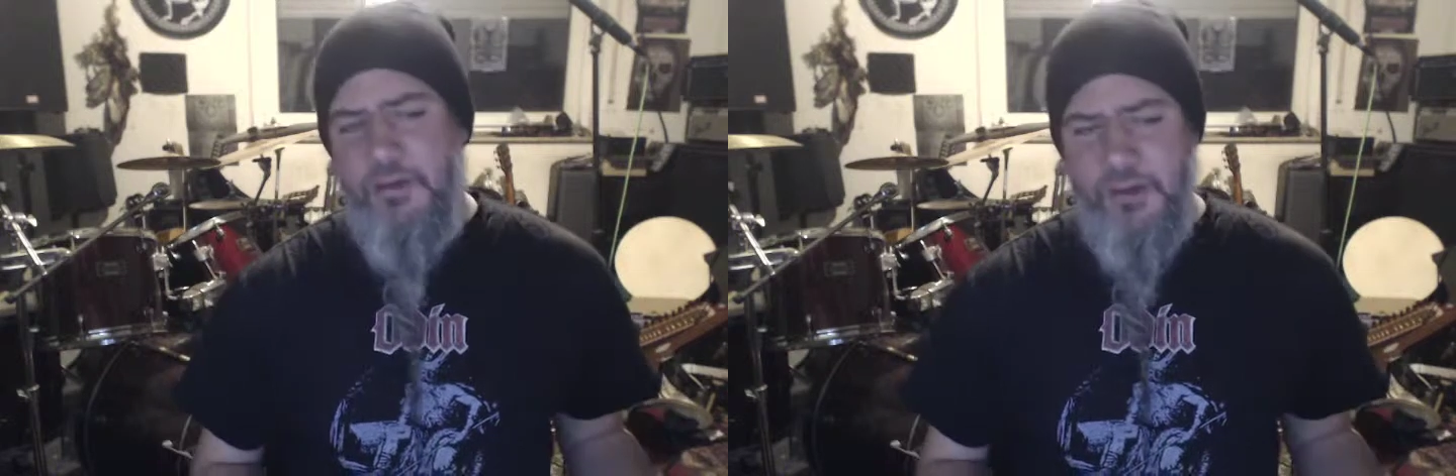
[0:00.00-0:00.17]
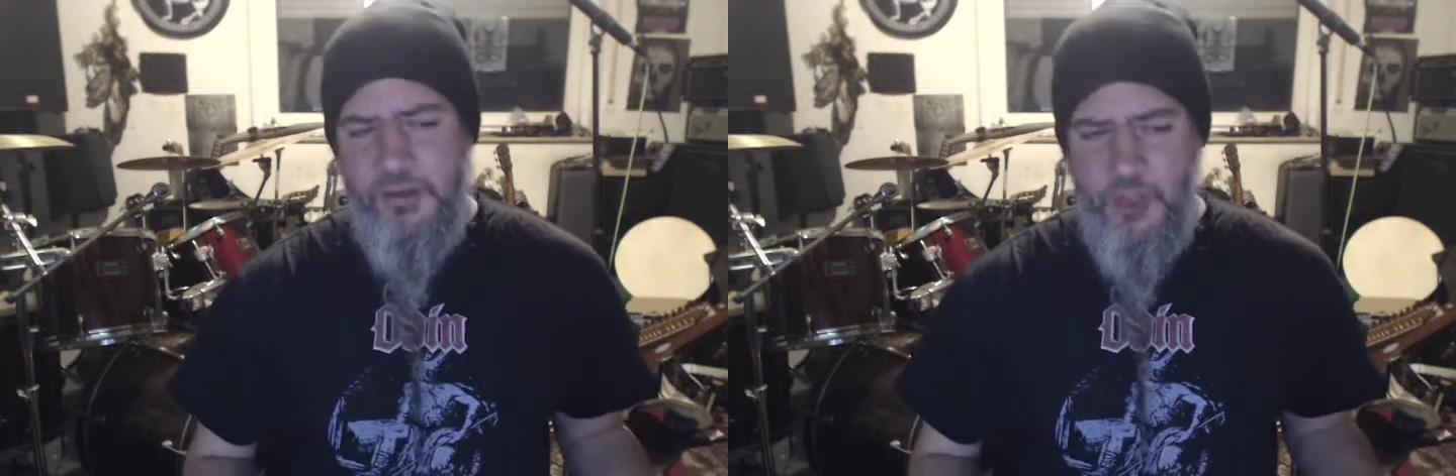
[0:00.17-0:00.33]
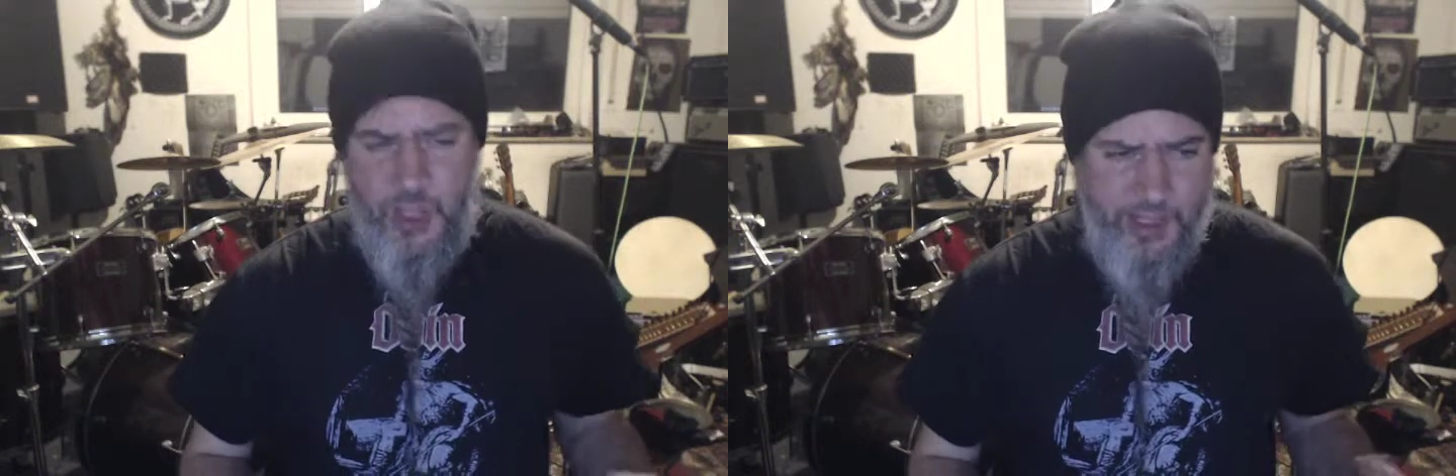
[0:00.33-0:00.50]

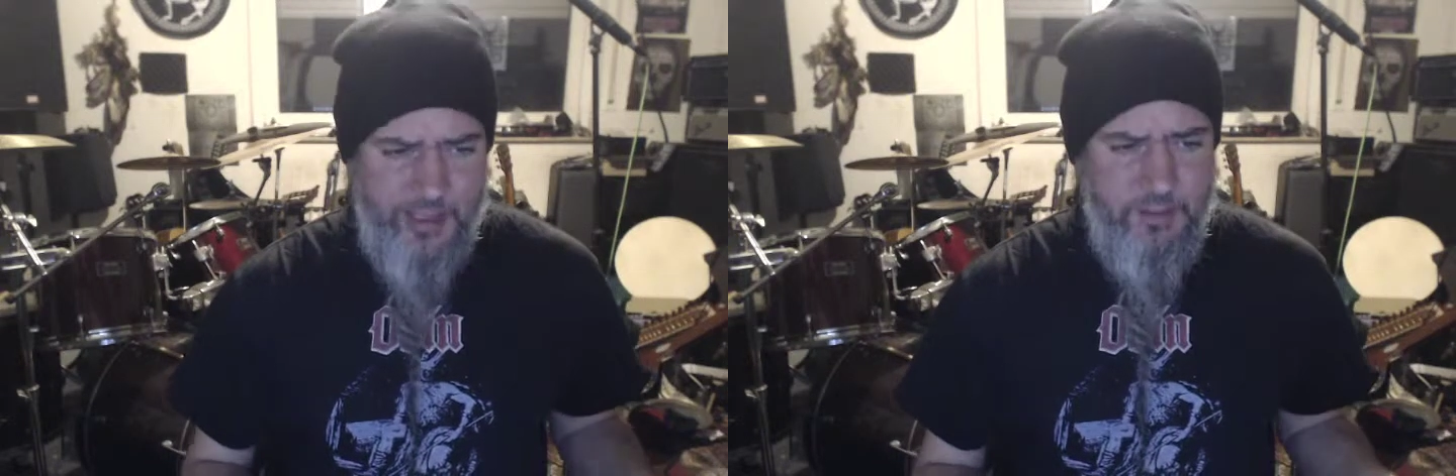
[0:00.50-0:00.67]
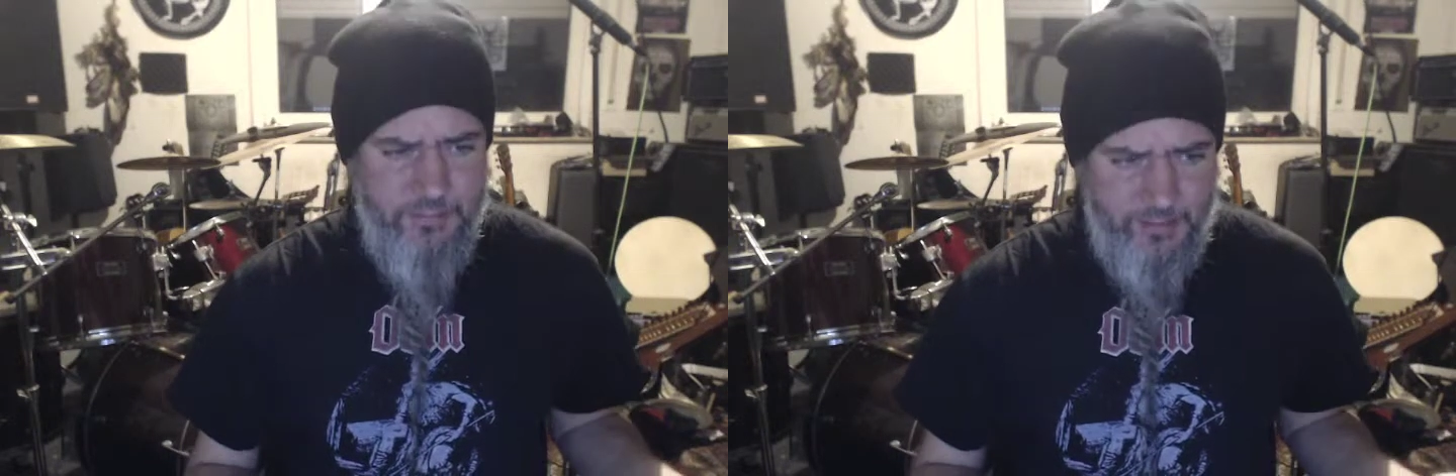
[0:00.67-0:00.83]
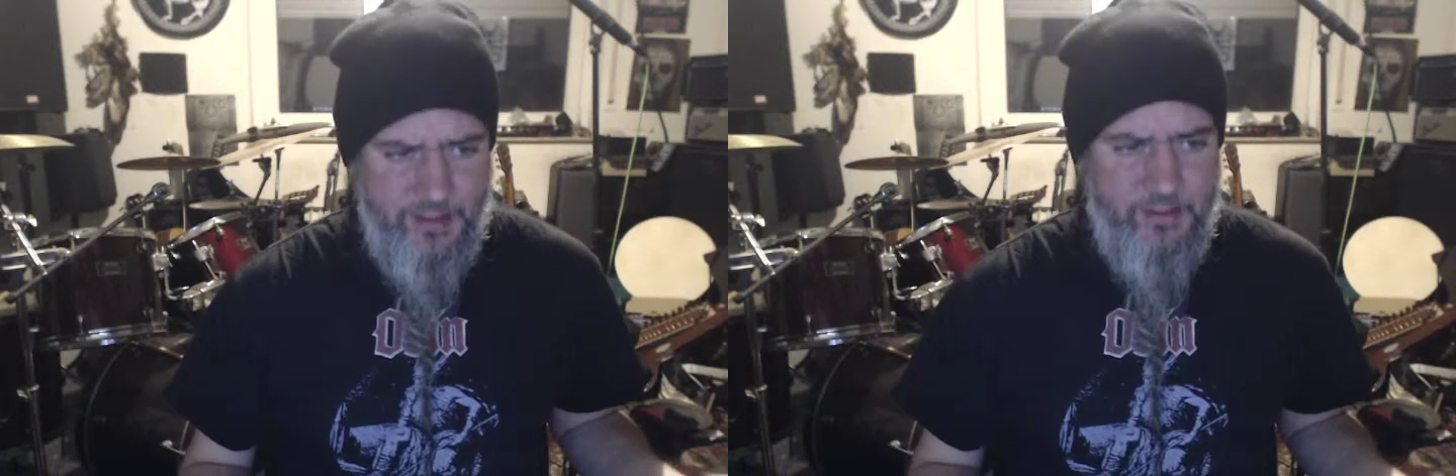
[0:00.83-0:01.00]
or drying
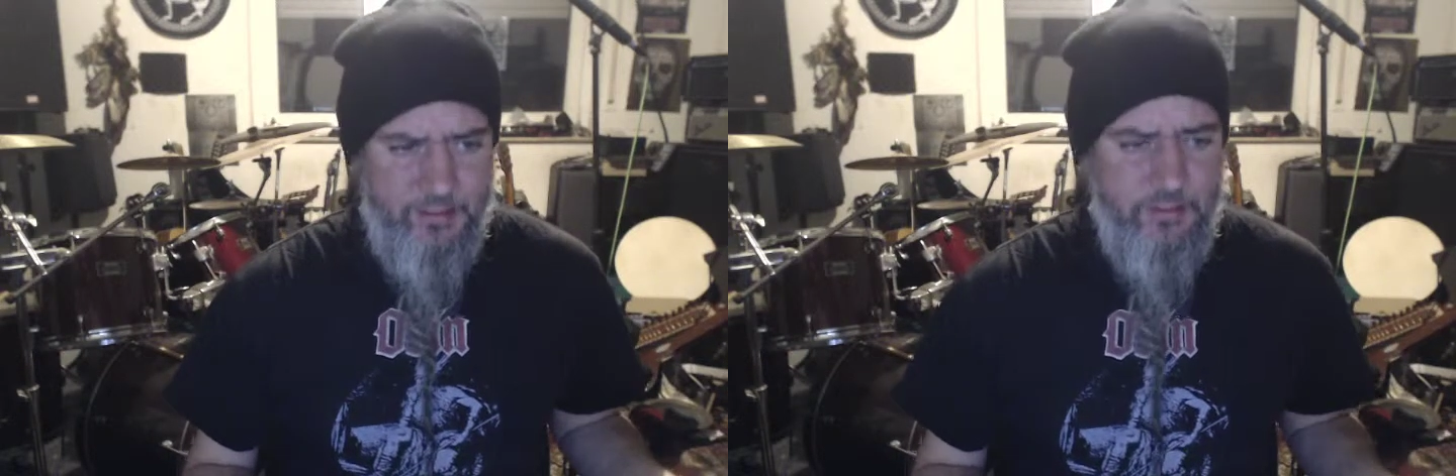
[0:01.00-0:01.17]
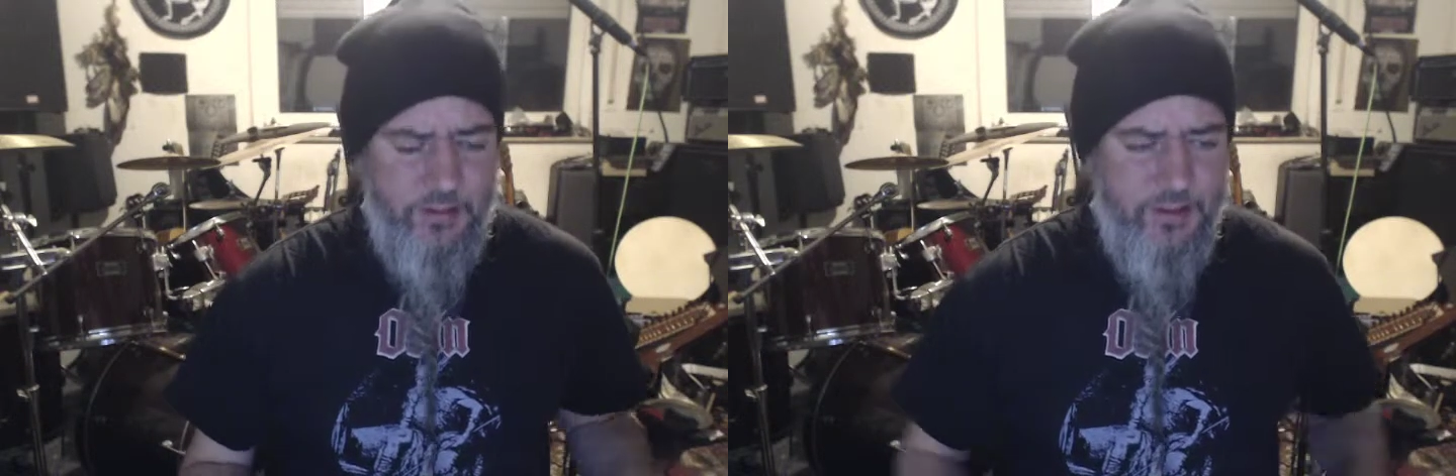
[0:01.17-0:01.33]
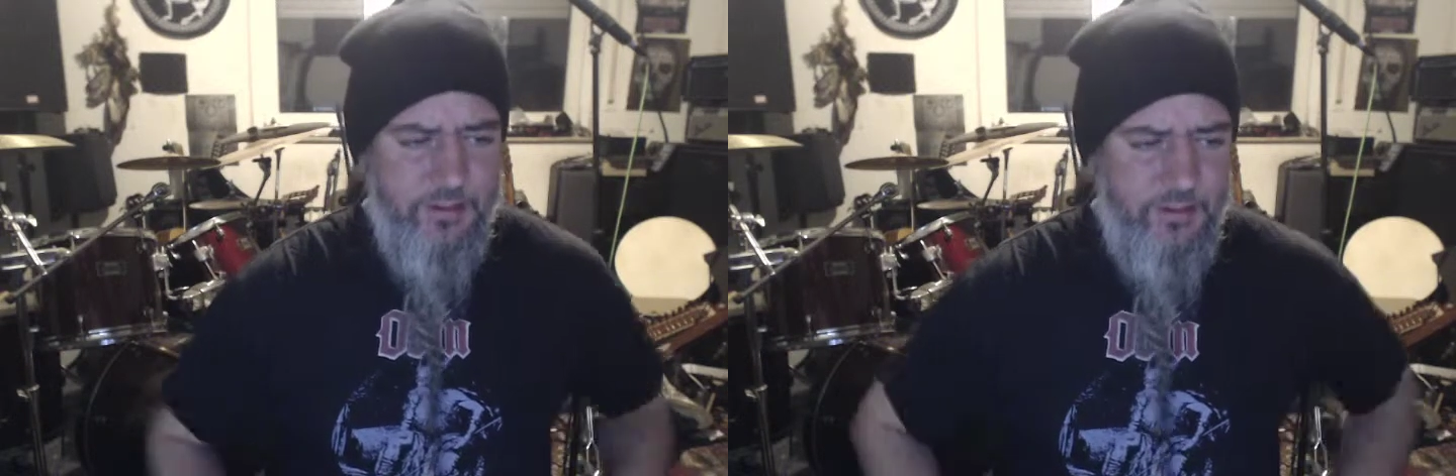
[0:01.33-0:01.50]
them that
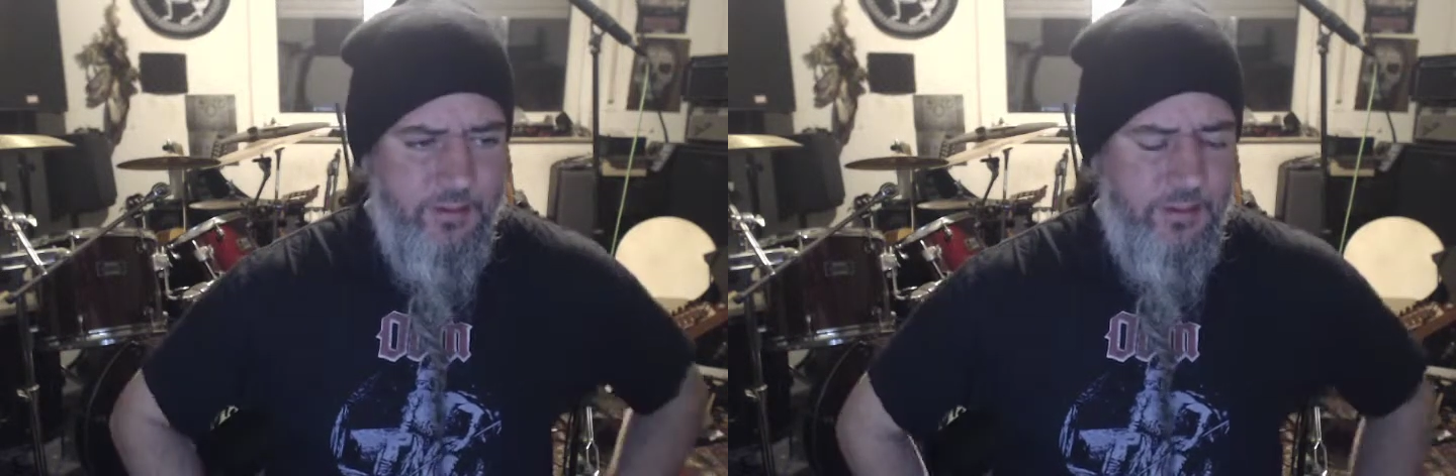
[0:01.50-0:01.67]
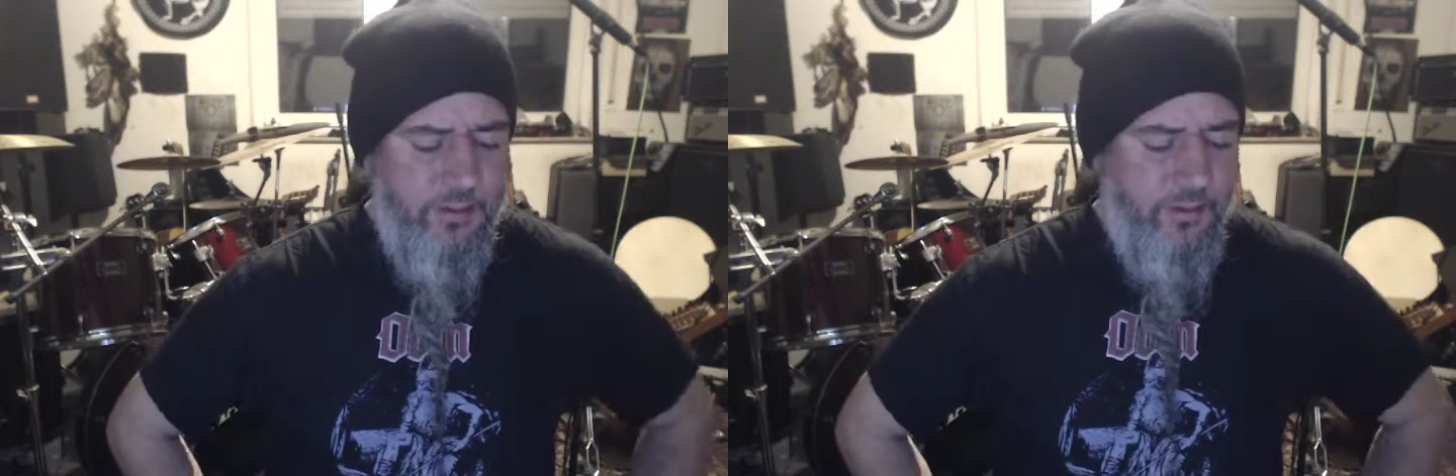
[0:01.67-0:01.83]
you can